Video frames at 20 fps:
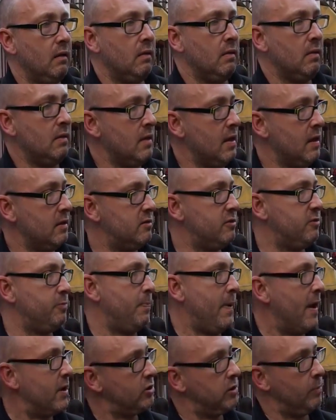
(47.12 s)
needs
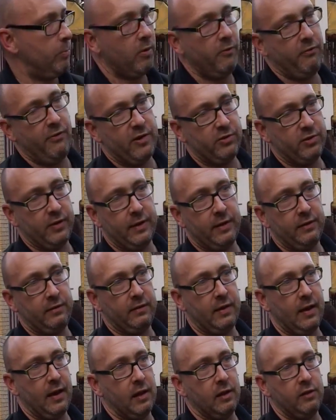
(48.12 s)
special professional
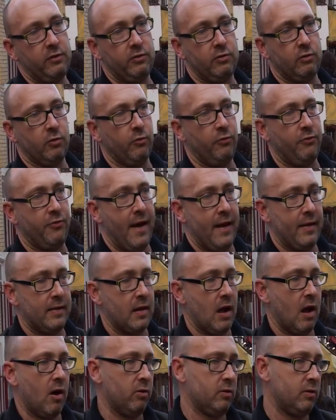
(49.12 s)
skills to
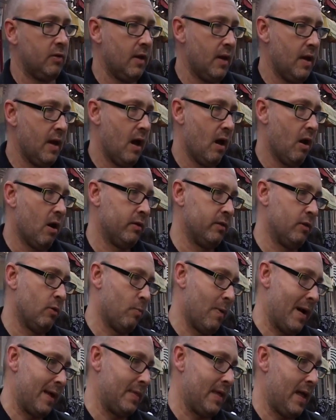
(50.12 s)
find out, on the
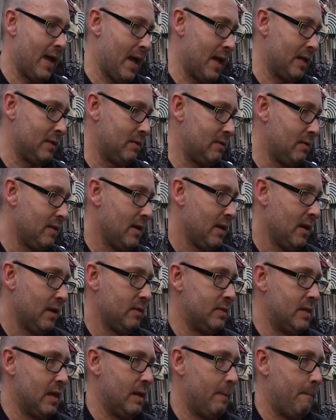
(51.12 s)
one hand,
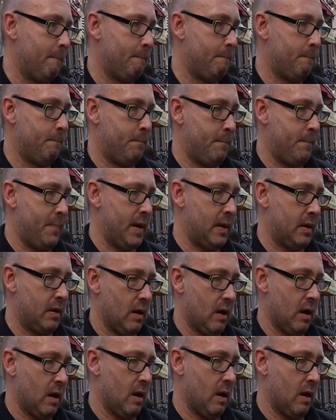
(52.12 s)
the big